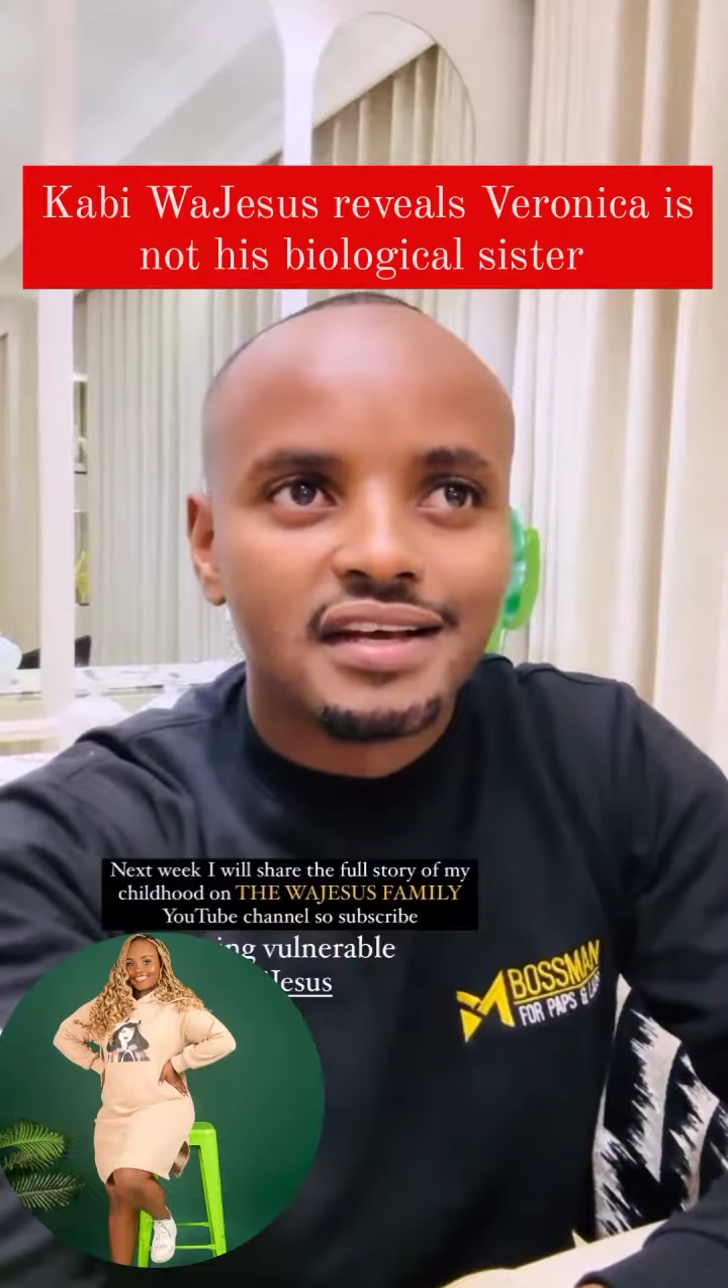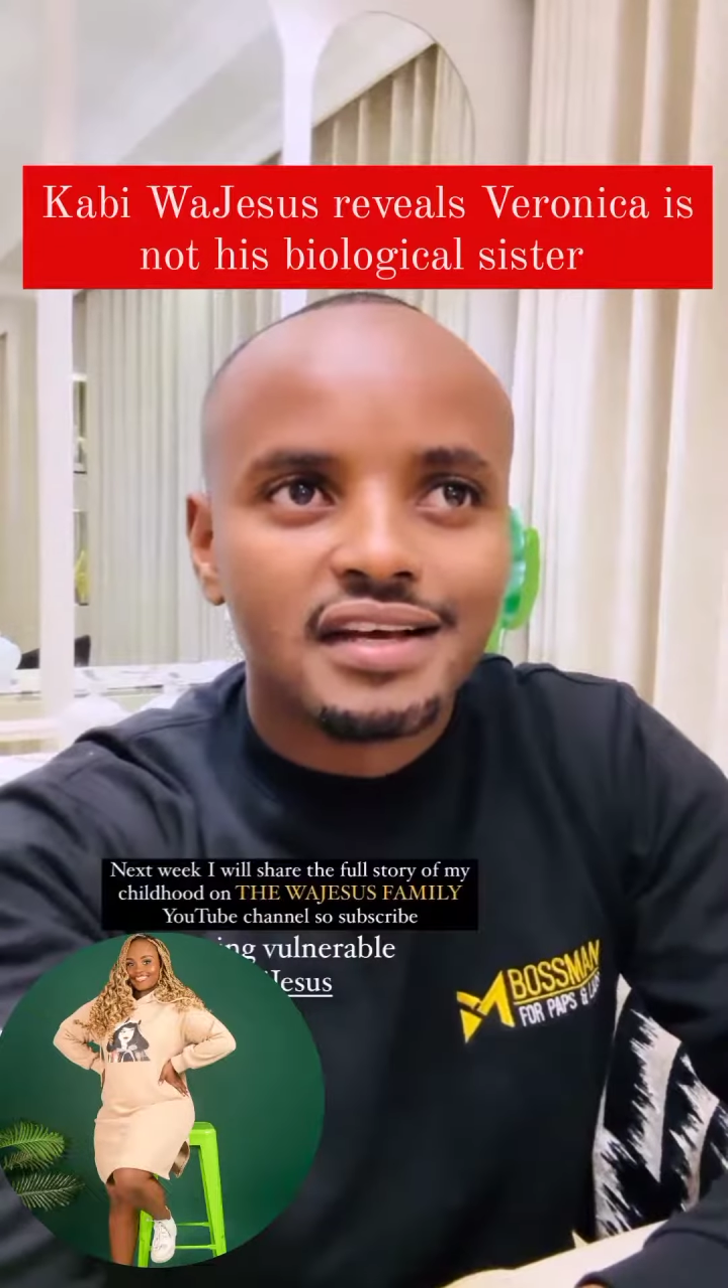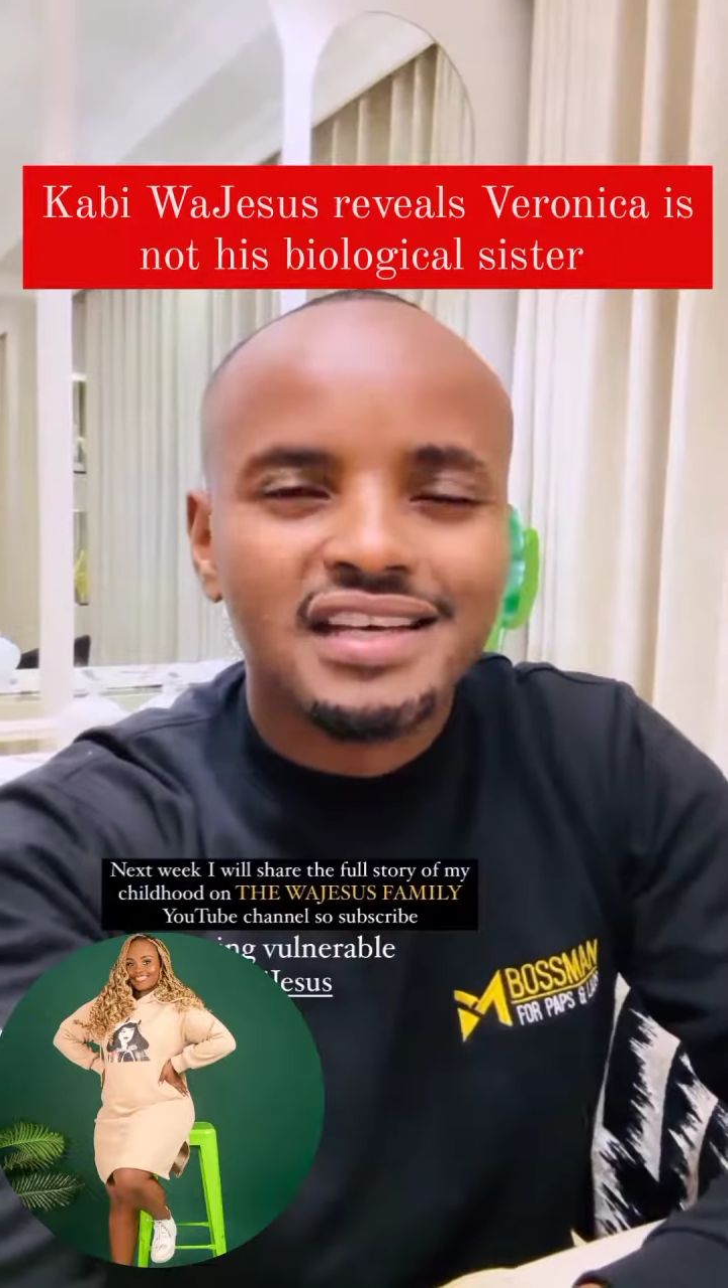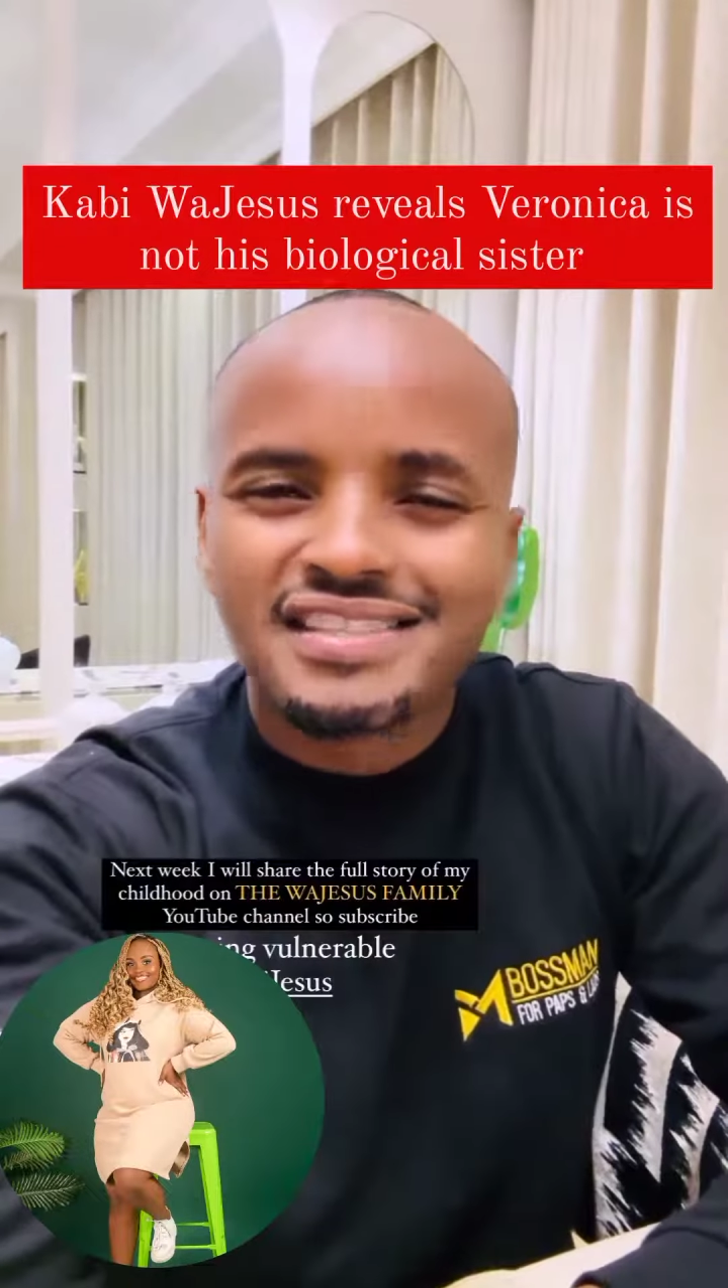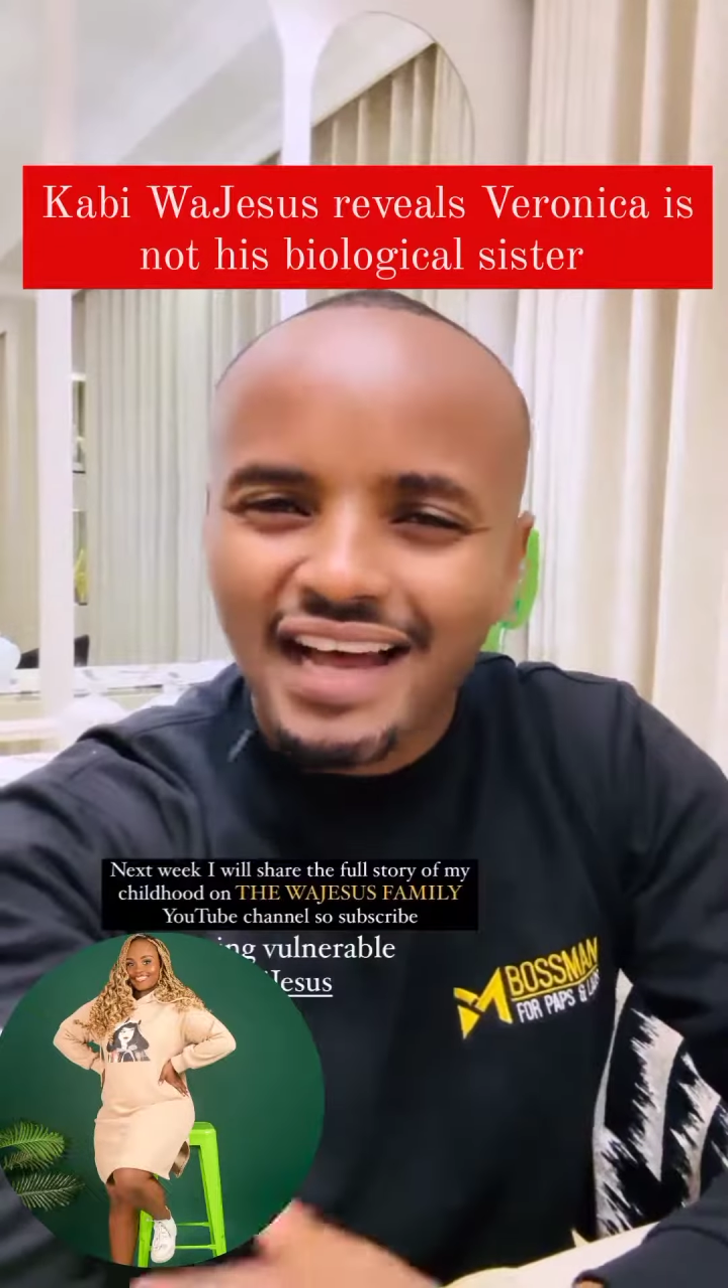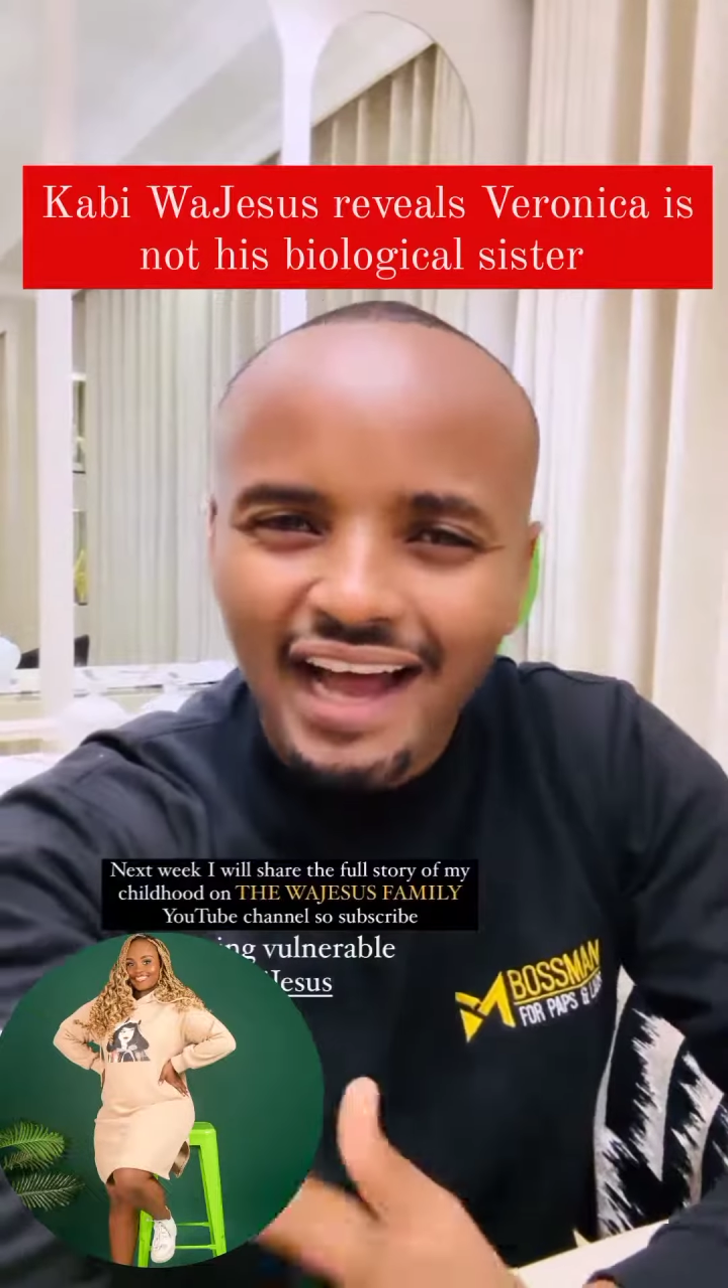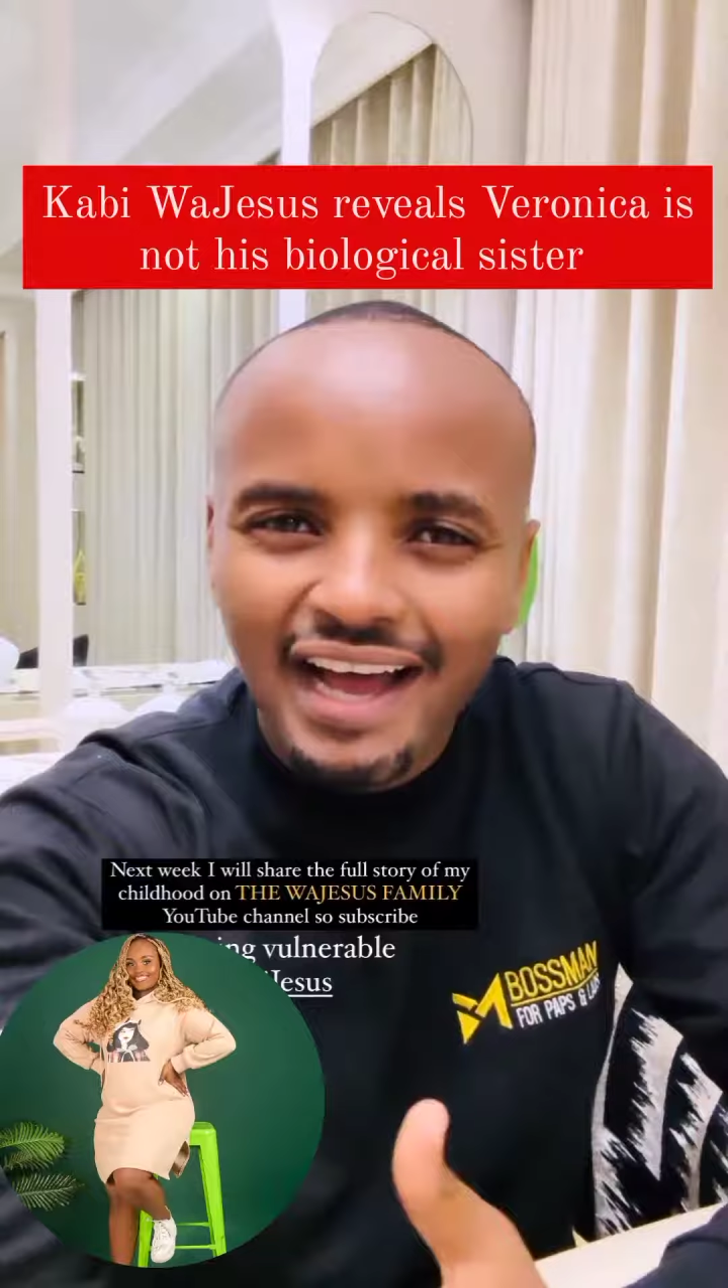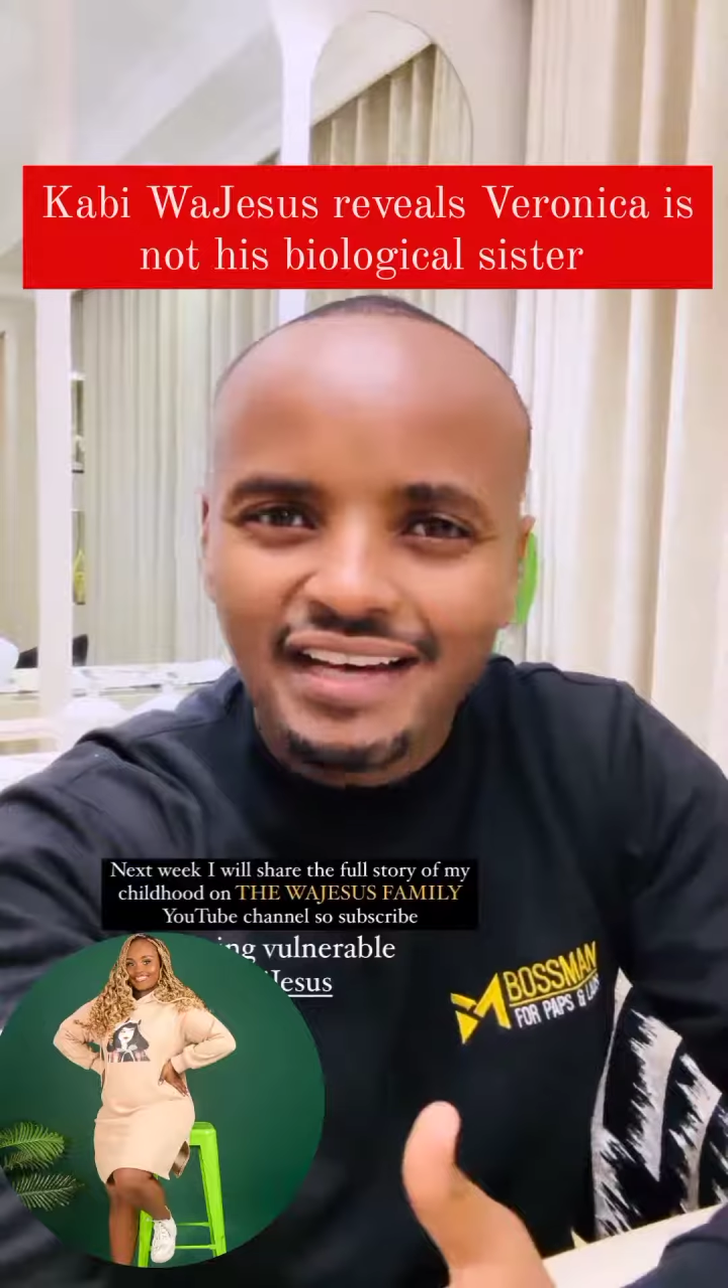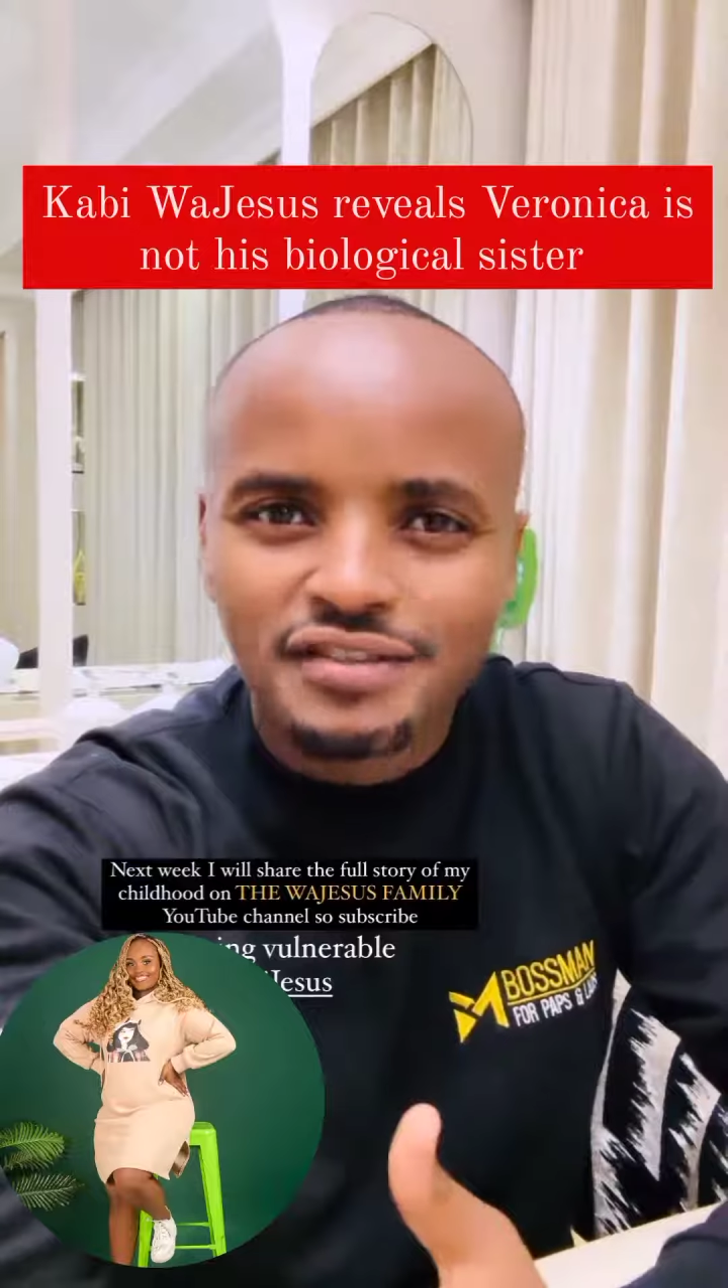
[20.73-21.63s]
it's hard